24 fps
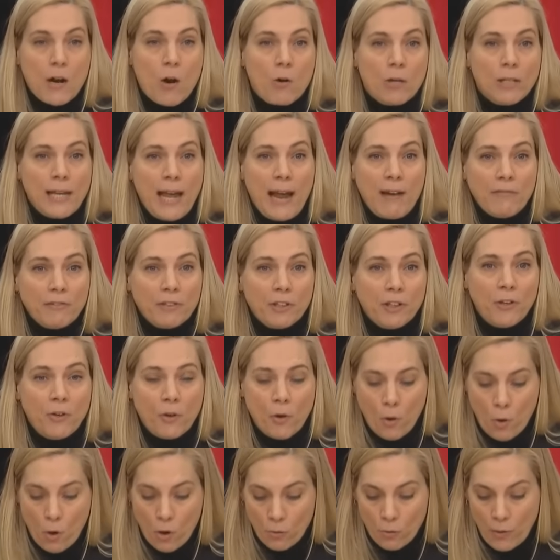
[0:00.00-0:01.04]
left
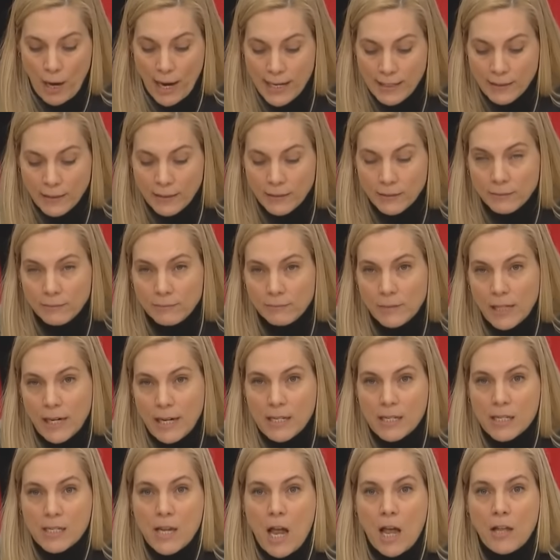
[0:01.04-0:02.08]
or right.
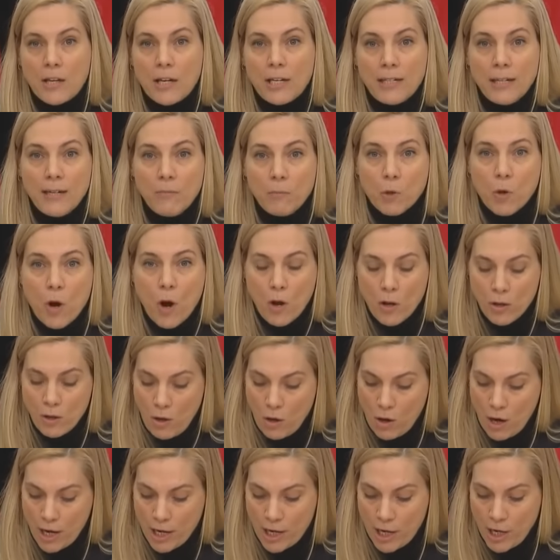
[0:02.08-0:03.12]
It's not a liberal
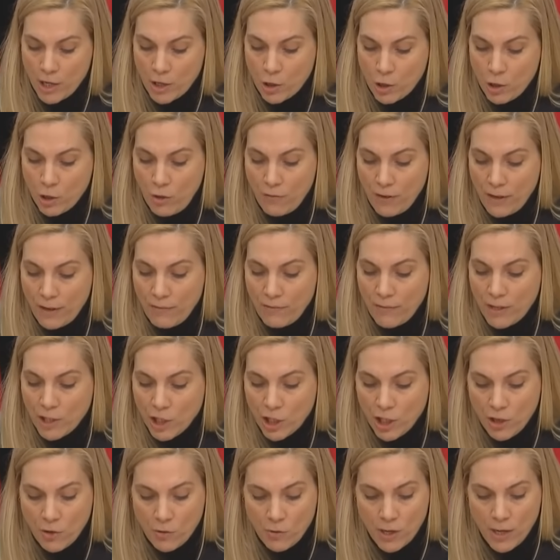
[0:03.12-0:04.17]
or a conservative
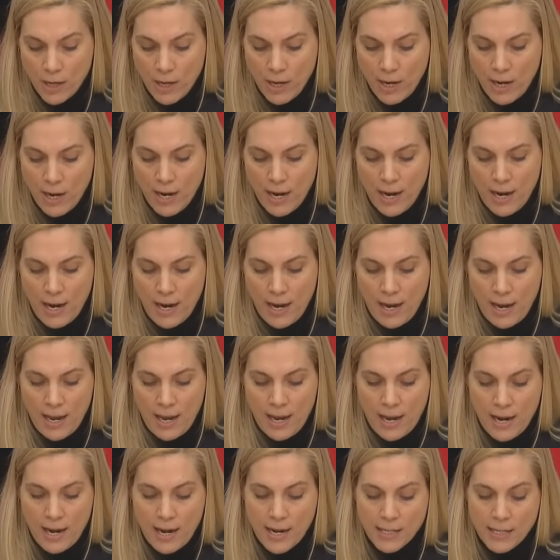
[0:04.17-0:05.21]
issue.
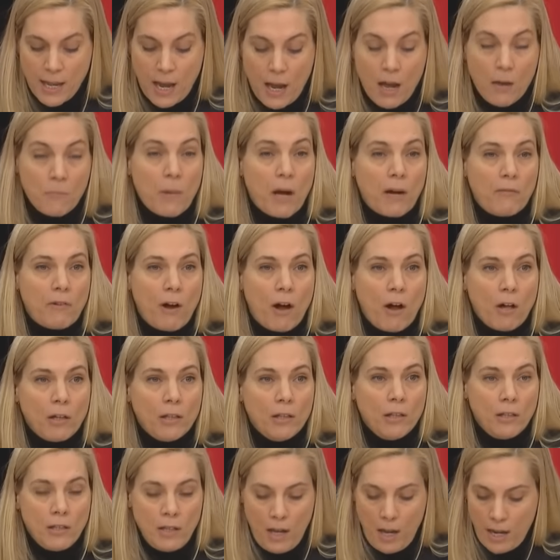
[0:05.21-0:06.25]
It is, above
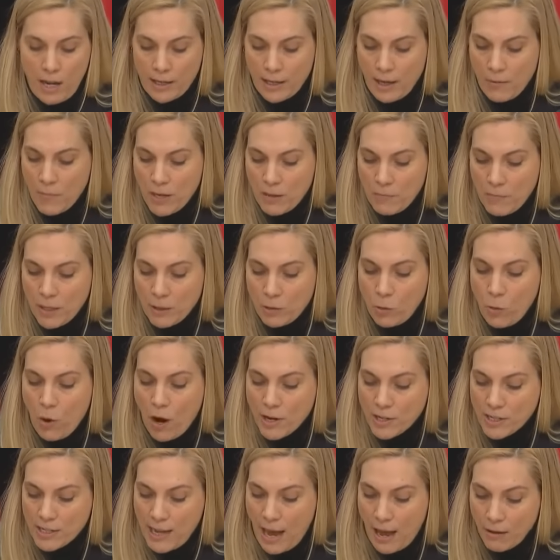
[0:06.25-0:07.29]
all, a commitment to
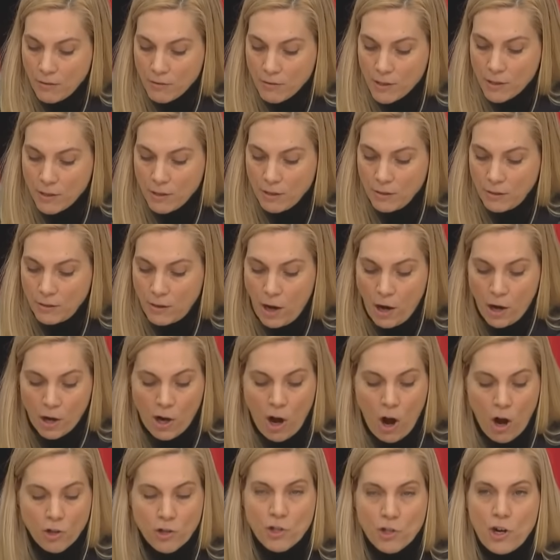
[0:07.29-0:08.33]
ourselves, our
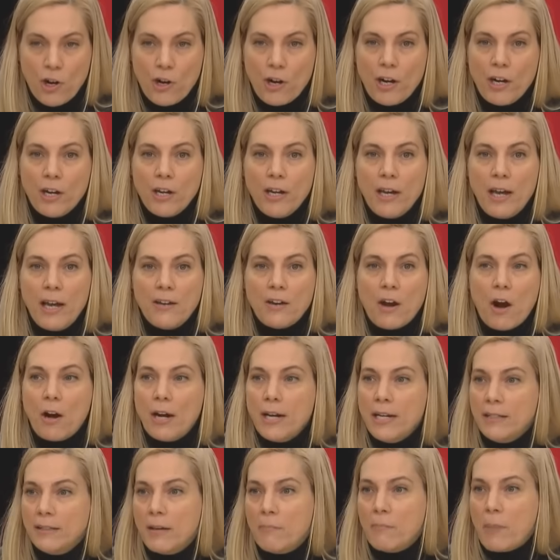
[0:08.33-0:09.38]
culture, and our
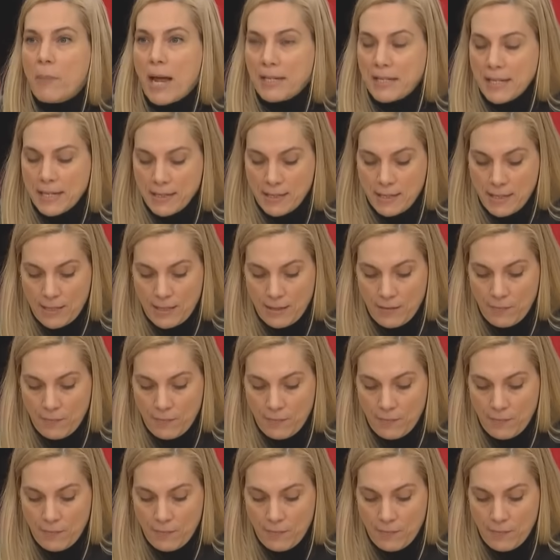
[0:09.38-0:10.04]
independence.